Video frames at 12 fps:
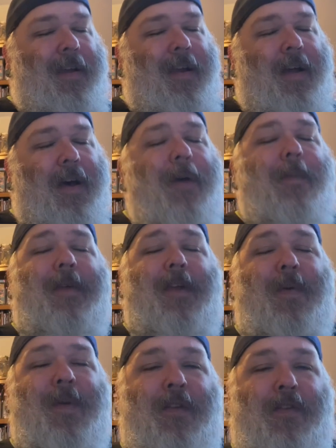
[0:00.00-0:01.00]
and I hope that
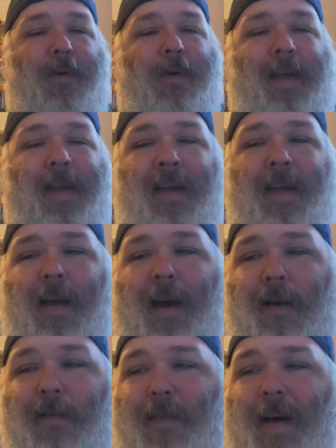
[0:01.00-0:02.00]
you enjoy
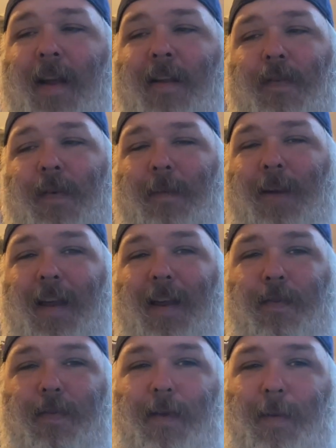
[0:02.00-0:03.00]
our finds from
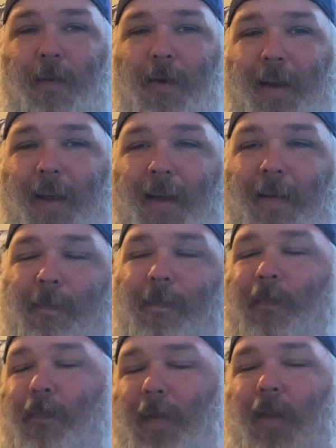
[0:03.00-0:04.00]
today's flea market
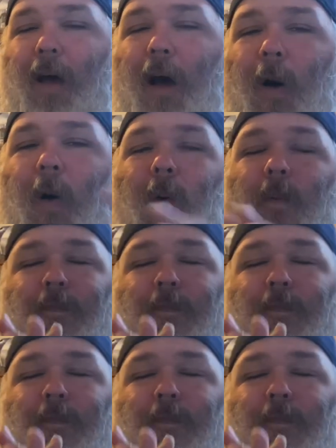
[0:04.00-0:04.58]
haul.